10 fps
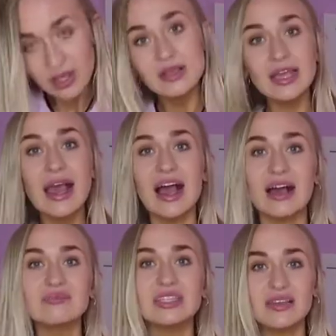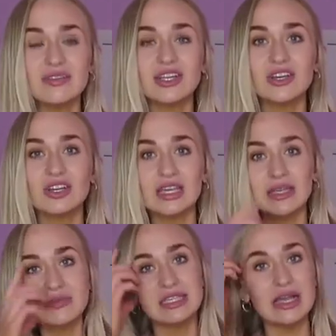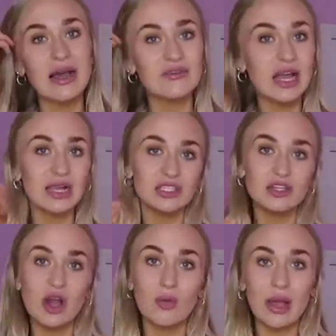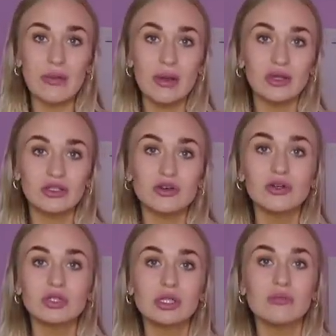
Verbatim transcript: yeah I'm definitely going to keep these I haven't actually got a white pair of shorts at the